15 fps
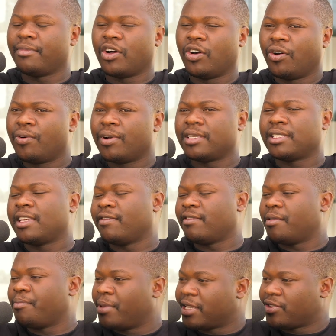Always give
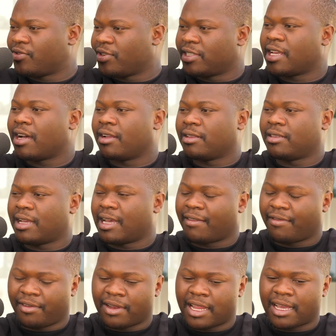the best results. I
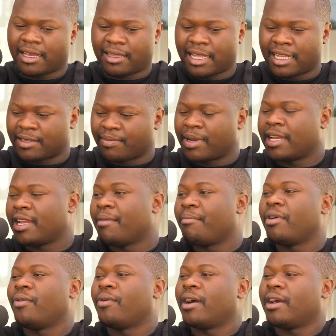feel like that's my
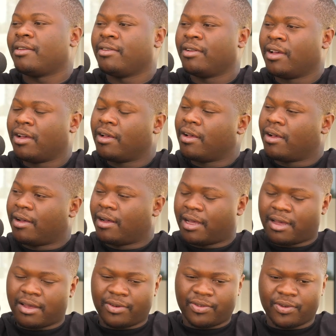number one
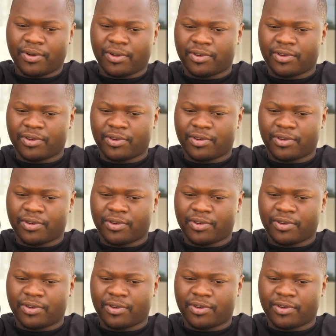to